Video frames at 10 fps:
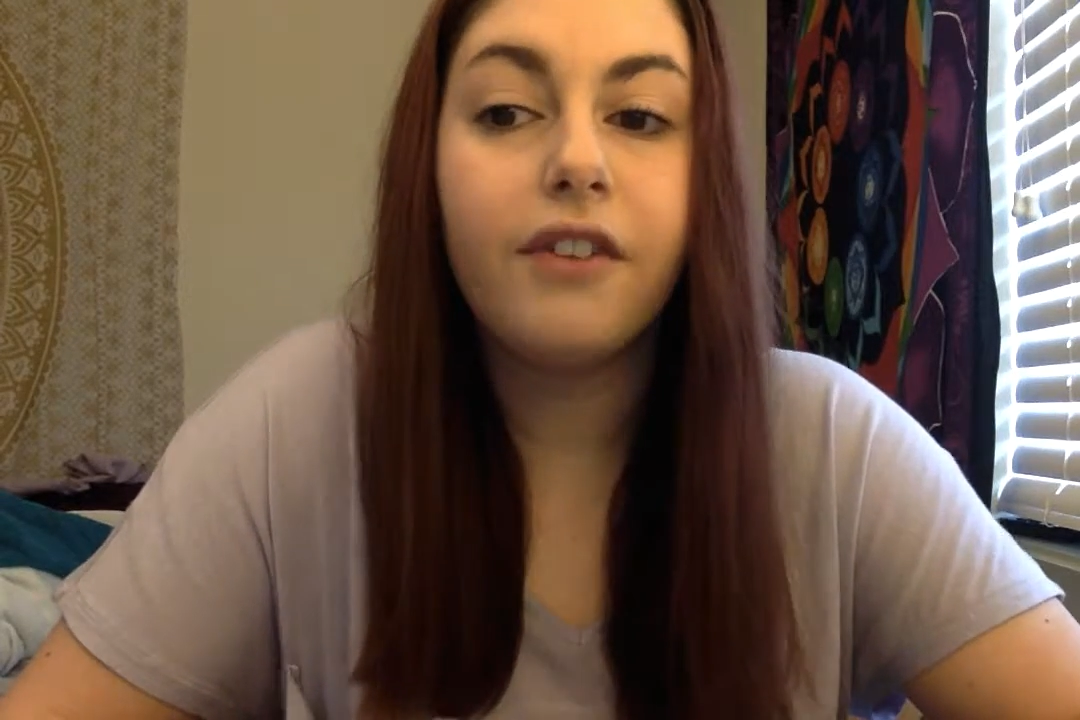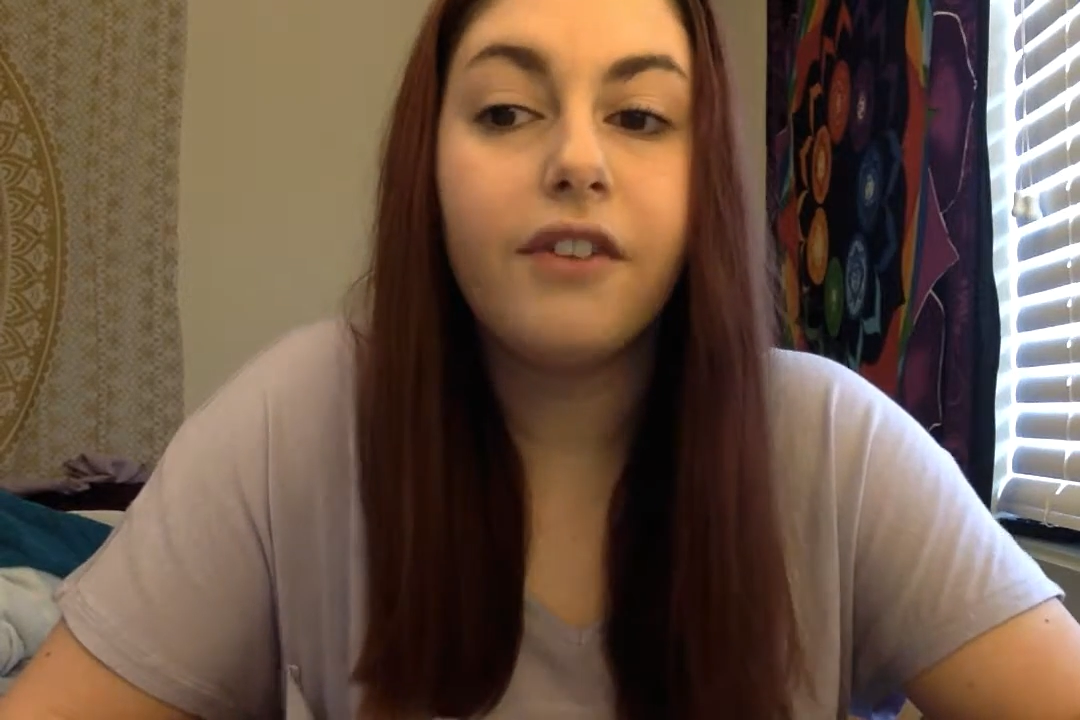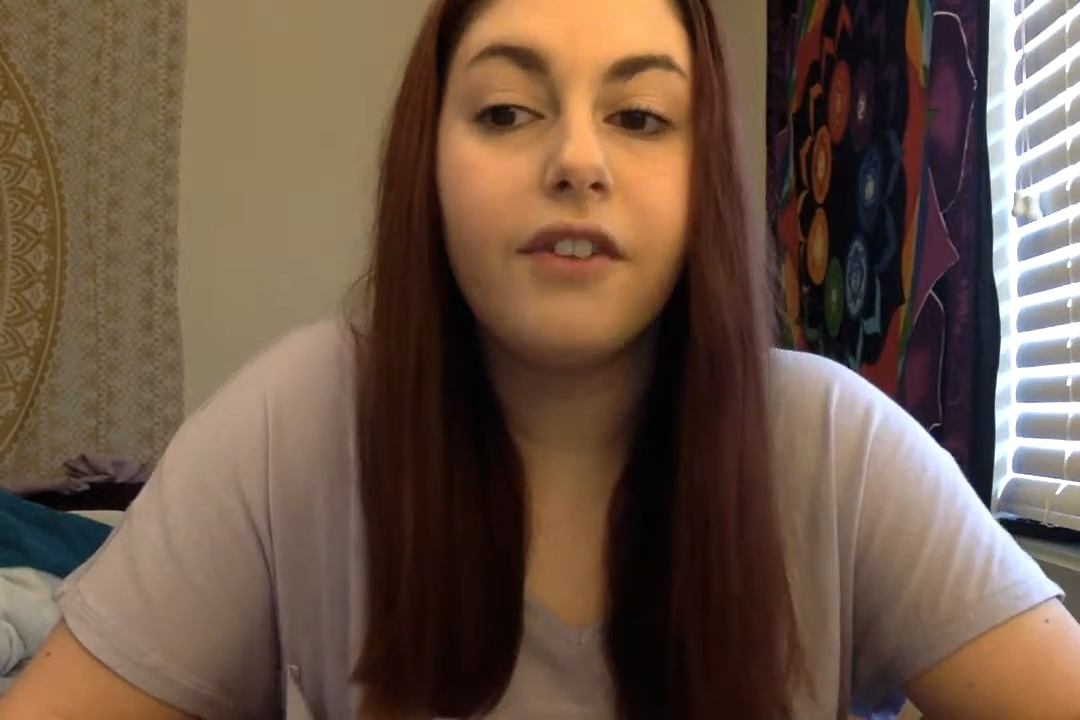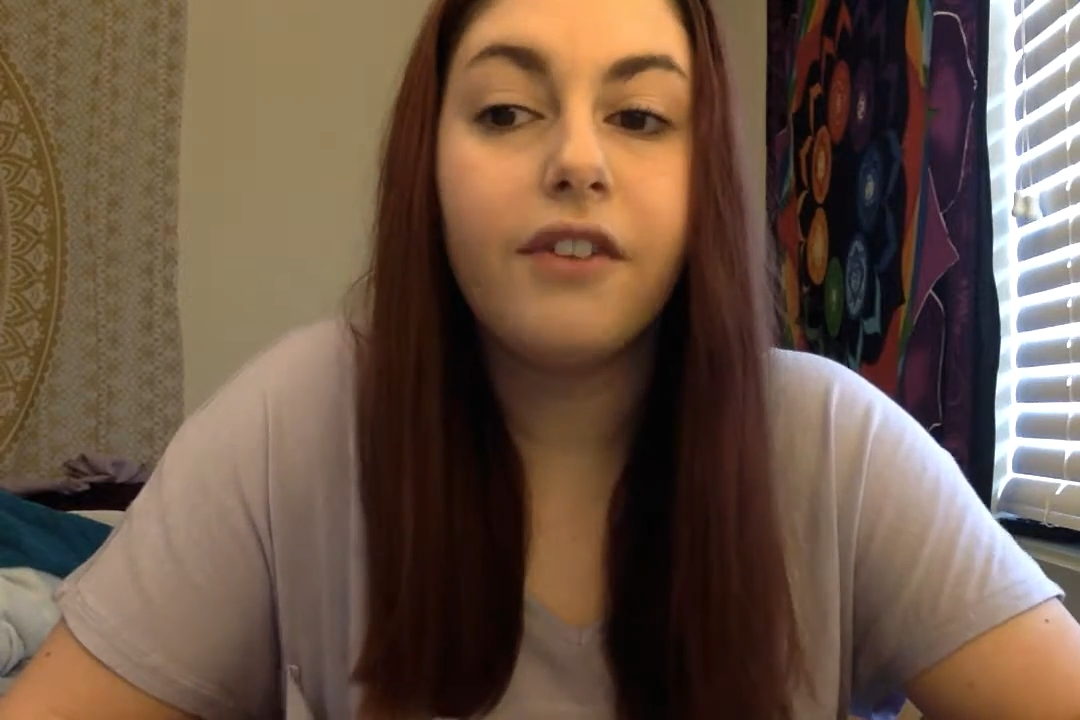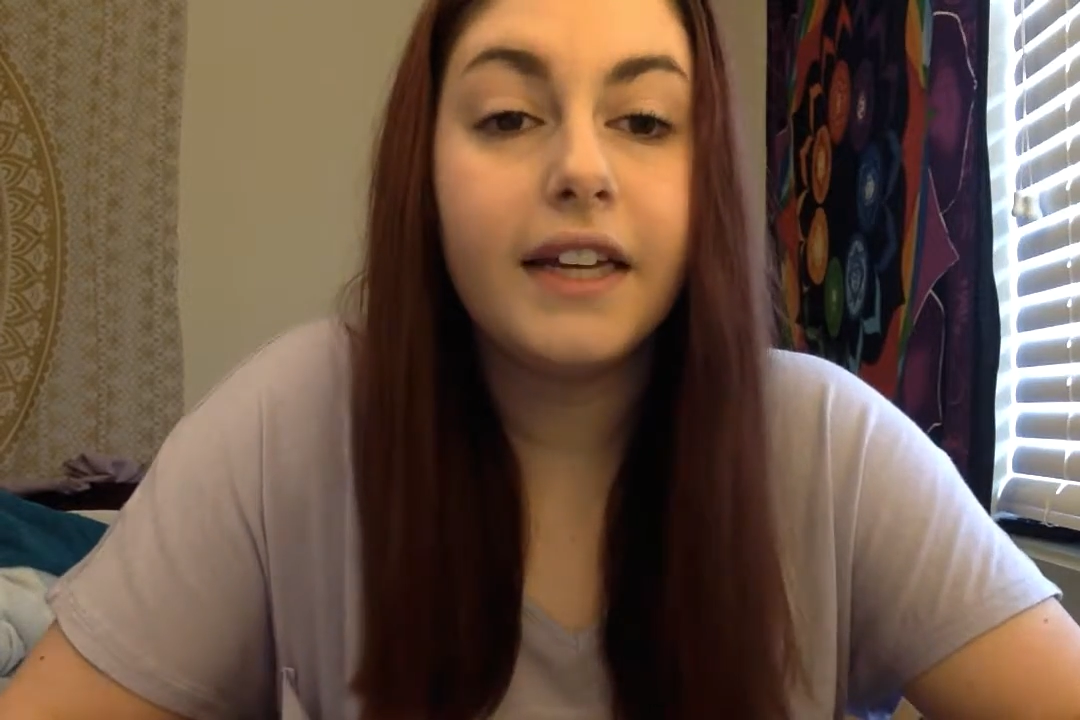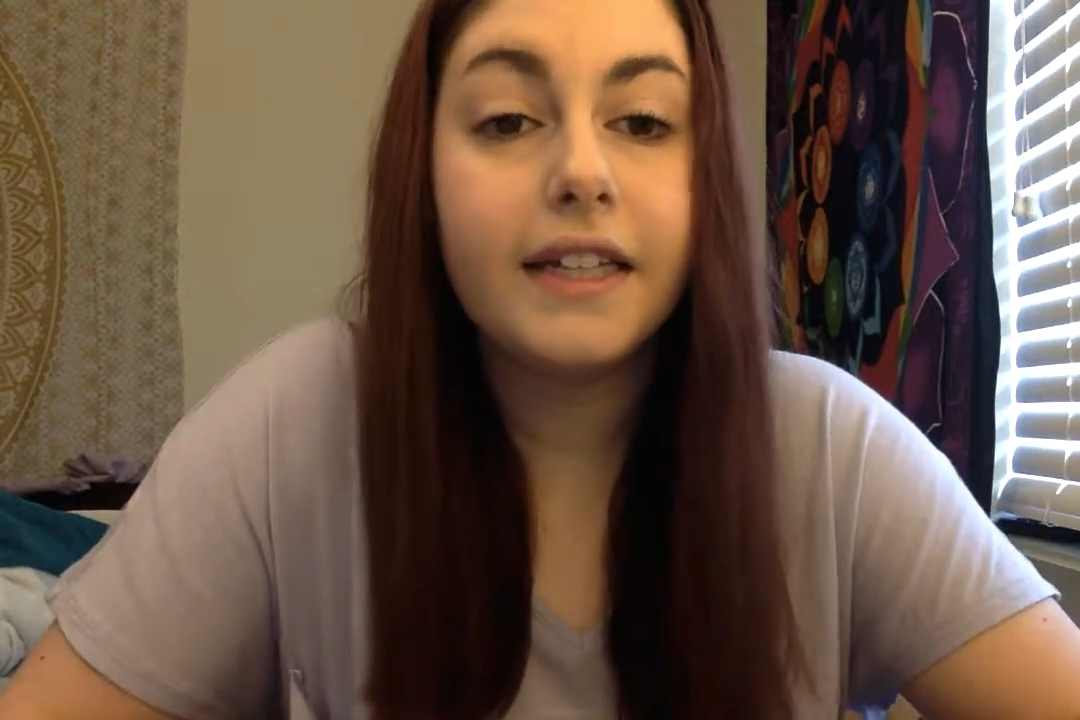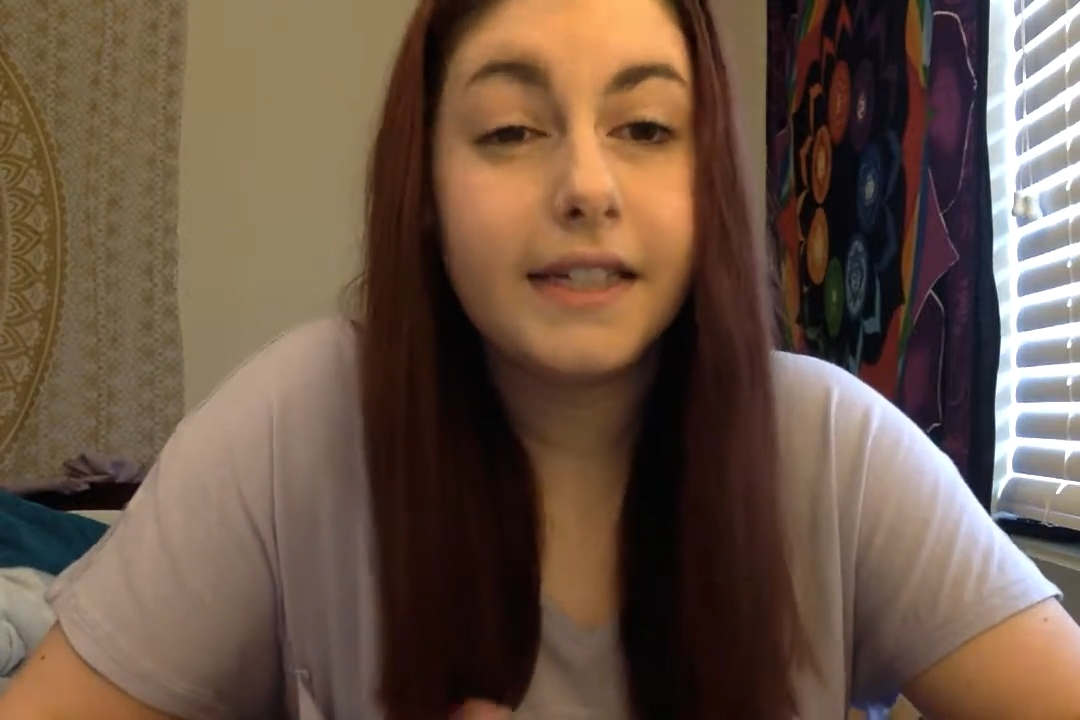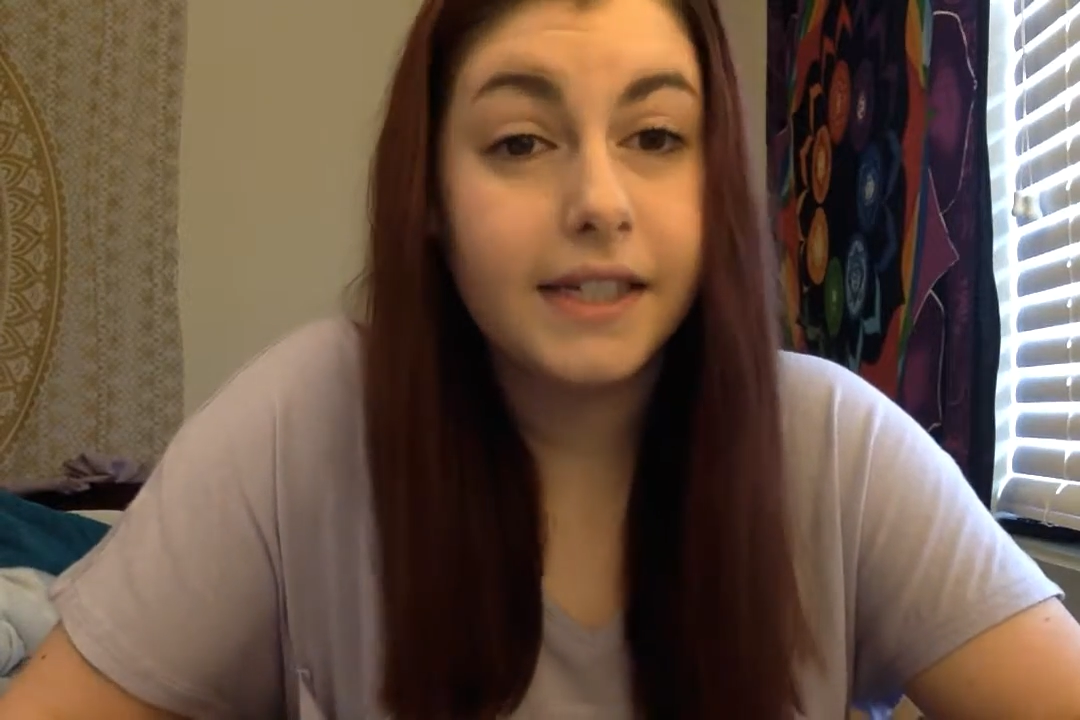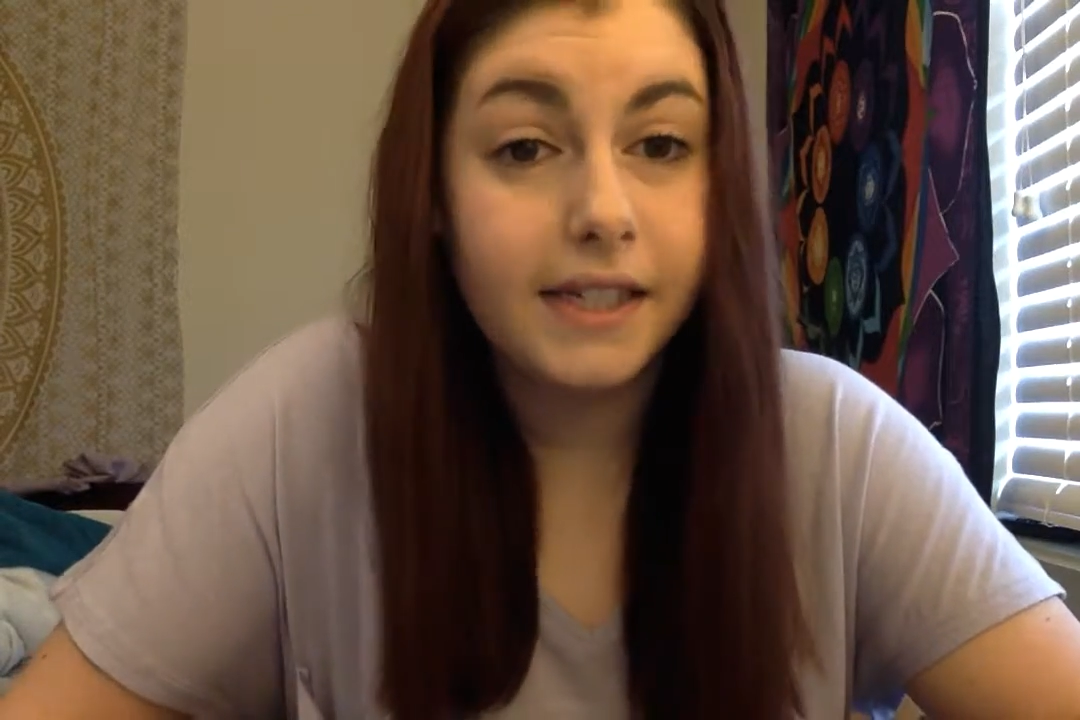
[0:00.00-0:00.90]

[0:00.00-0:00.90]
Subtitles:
everything in its